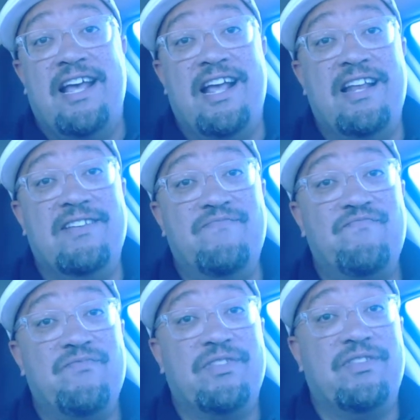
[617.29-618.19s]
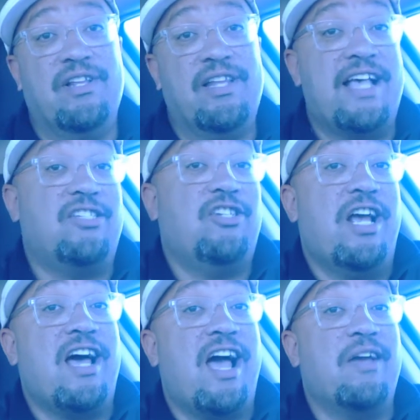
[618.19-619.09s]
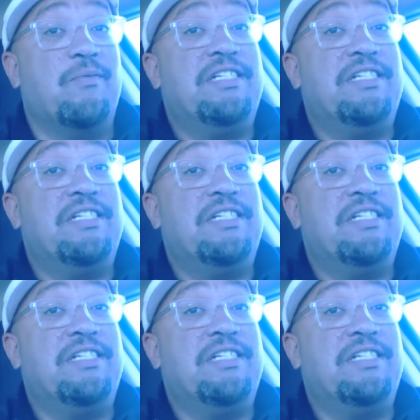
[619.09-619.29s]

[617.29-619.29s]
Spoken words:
in The Last Jedi,